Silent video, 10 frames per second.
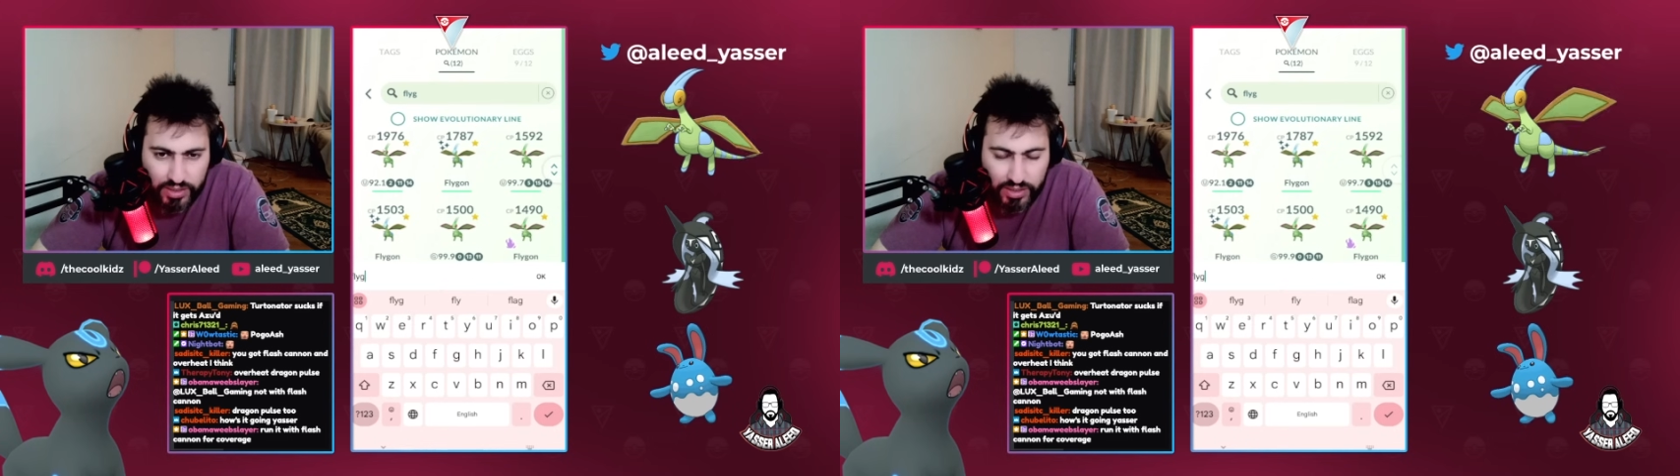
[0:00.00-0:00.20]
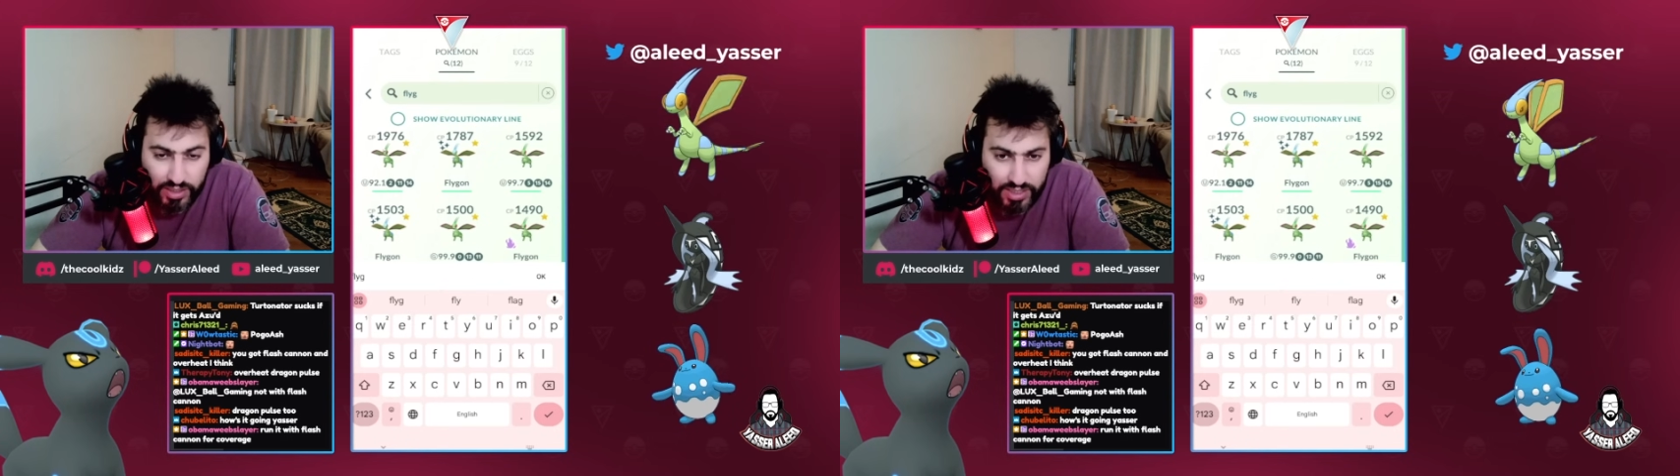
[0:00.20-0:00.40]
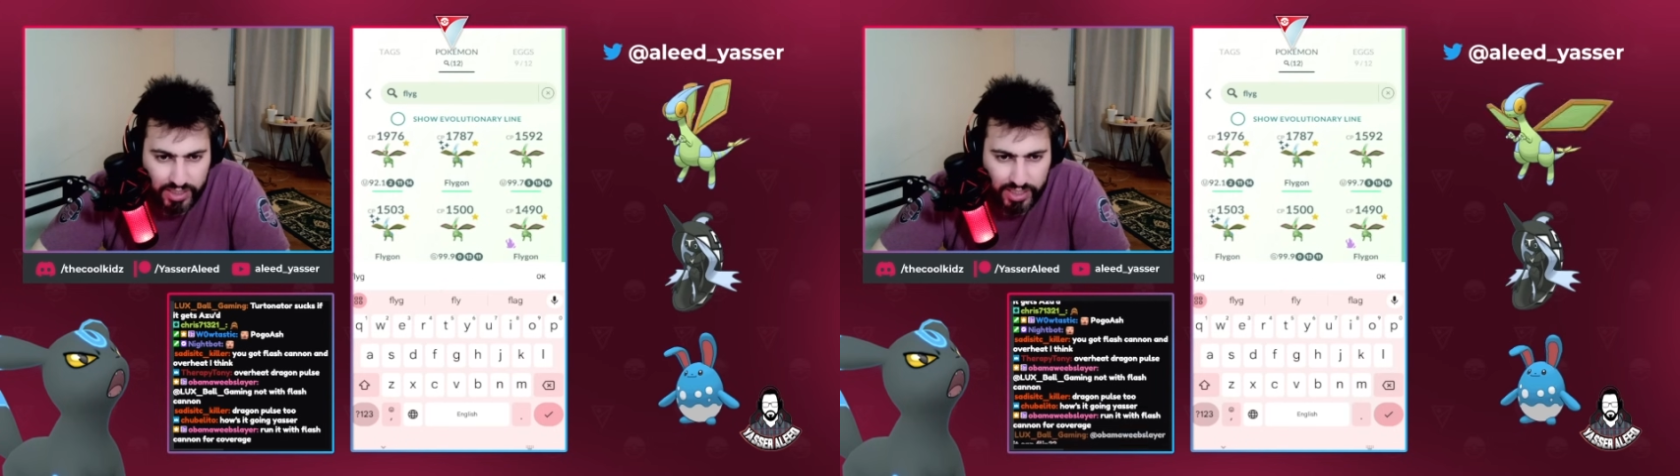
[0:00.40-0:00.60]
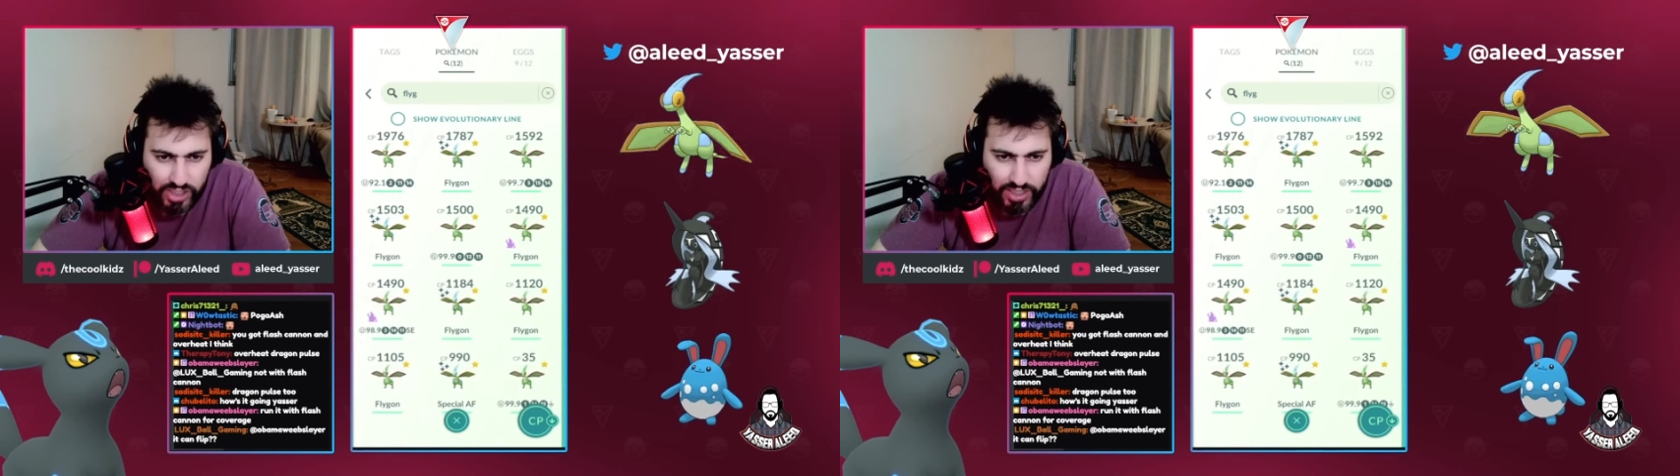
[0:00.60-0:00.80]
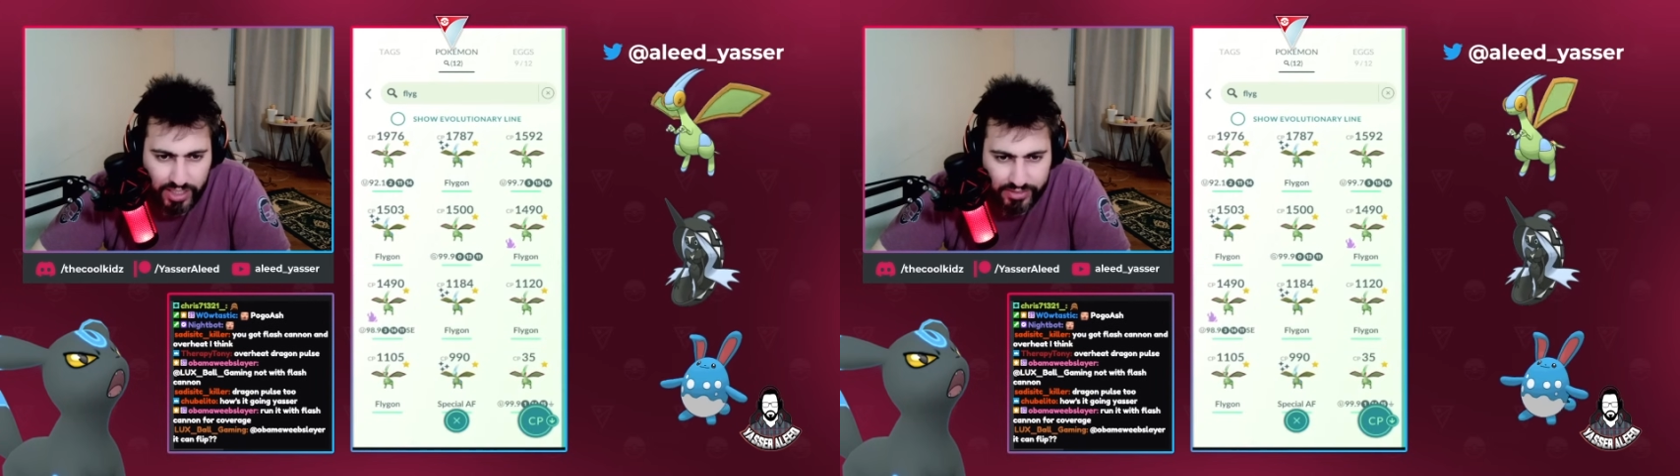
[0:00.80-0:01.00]
It doesn't
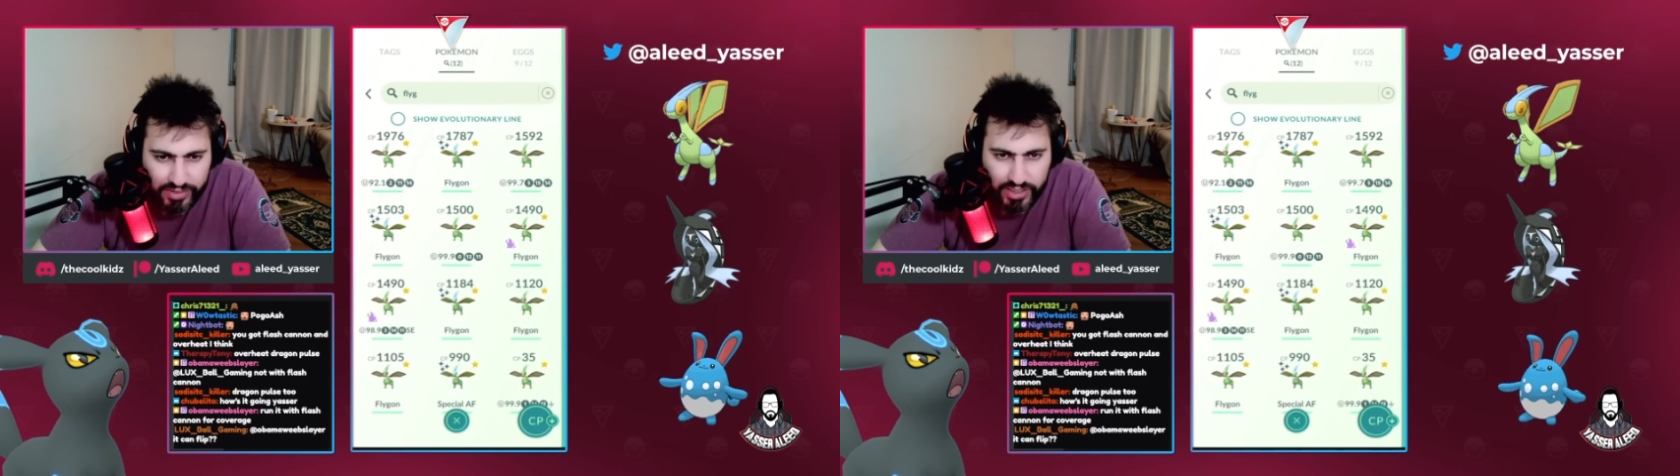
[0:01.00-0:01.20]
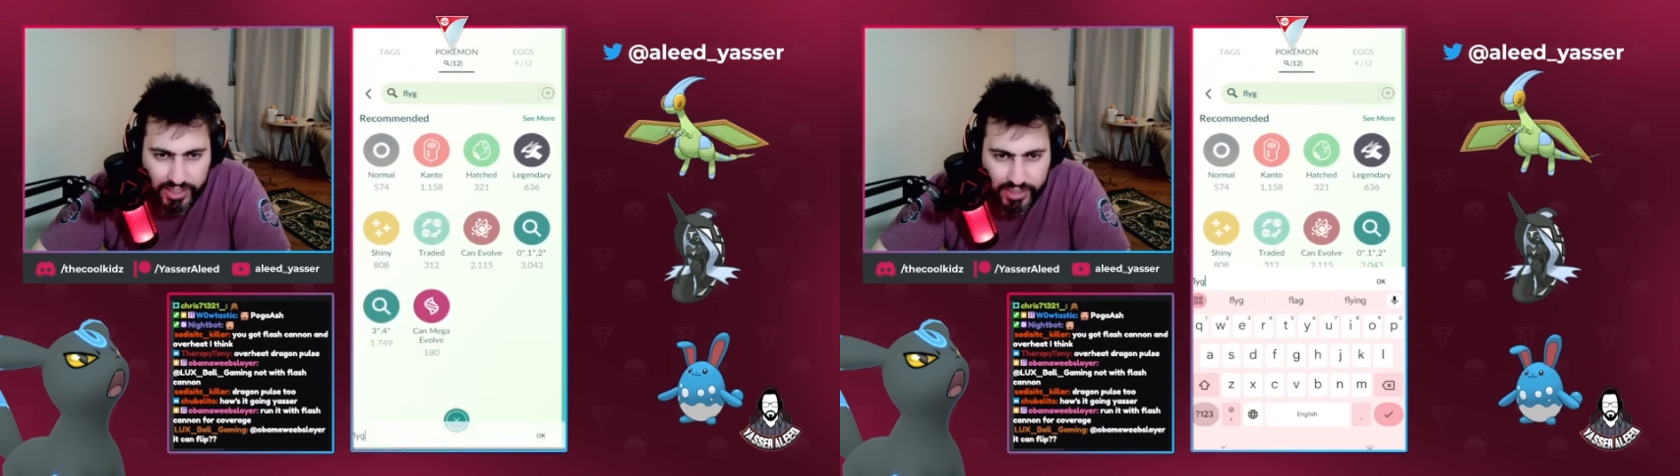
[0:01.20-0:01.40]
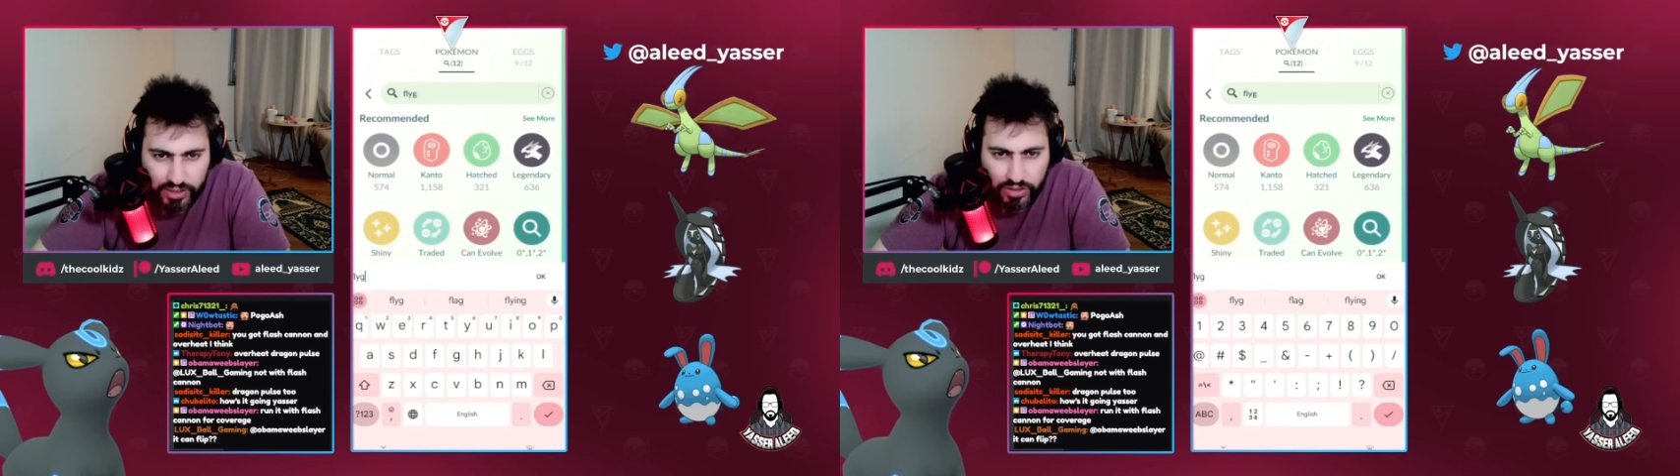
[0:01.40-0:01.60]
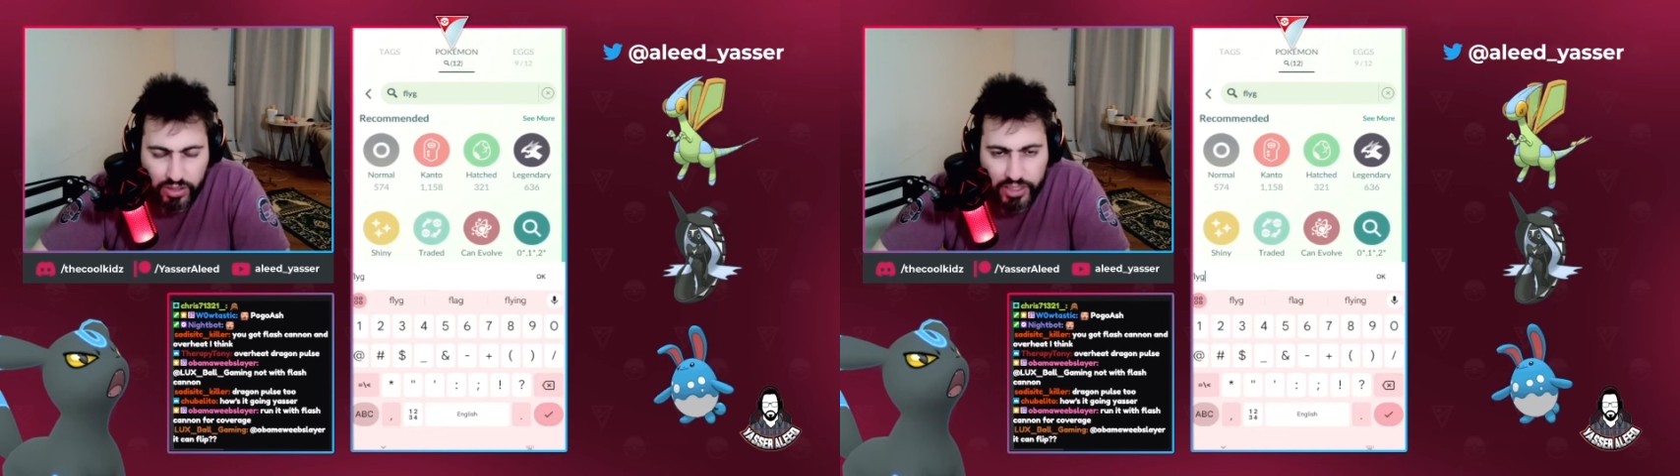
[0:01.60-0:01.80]
actually have a dragon claw.